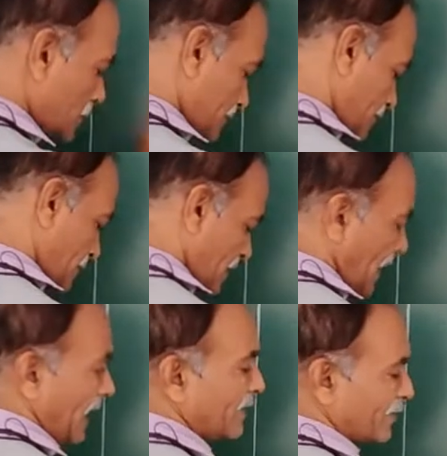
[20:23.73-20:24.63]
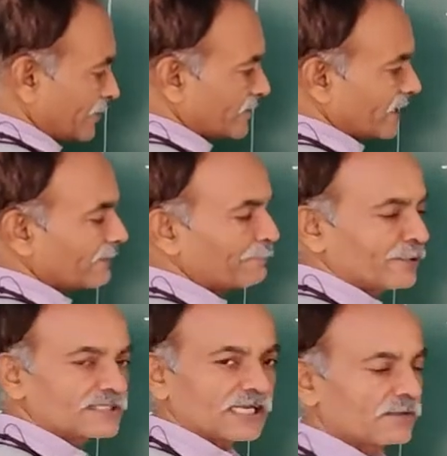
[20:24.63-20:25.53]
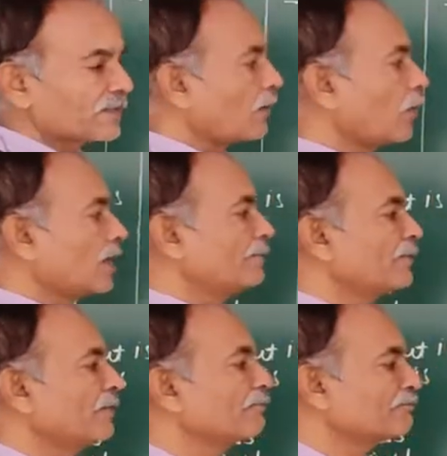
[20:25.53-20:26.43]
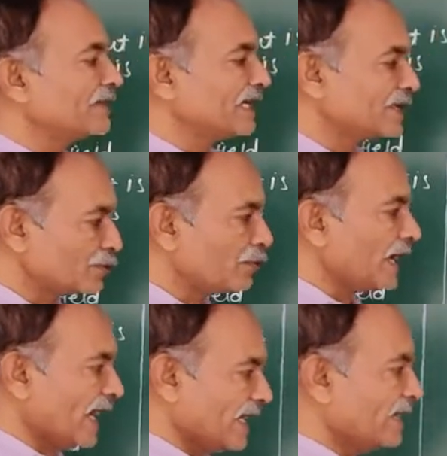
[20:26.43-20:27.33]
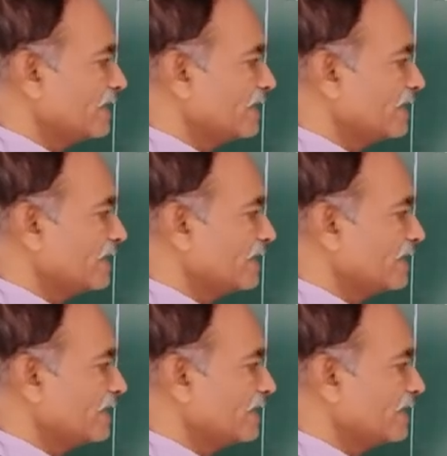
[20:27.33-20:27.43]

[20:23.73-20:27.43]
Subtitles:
And due to the diffusion of the hole from P to N,